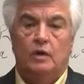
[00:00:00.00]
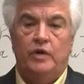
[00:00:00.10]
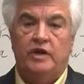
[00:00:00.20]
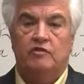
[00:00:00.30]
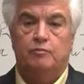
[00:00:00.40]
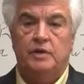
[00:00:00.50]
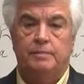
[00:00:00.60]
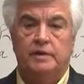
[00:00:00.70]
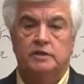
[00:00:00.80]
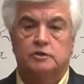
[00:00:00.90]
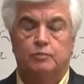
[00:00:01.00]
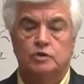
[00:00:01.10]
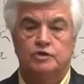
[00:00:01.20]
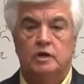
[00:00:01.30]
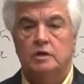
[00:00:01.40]
We have people in
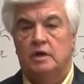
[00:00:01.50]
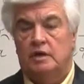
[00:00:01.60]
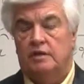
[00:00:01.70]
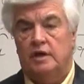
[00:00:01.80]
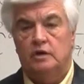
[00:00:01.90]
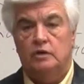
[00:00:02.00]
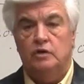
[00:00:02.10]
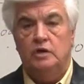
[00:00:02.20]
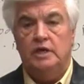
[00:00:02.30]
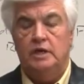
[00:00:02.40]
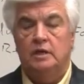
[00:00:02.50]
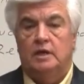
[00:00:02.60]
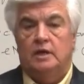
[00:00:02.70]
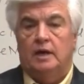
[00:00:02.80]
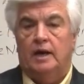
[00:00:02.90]
Sportron that are earning
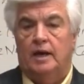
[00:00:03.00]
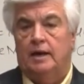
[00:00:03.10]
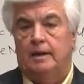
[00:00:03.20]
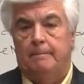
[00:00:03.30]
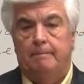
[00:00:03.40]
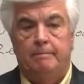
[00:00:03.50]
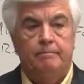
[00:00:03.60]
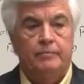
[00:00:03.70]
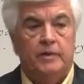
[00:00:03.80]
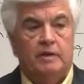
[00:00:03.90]
$50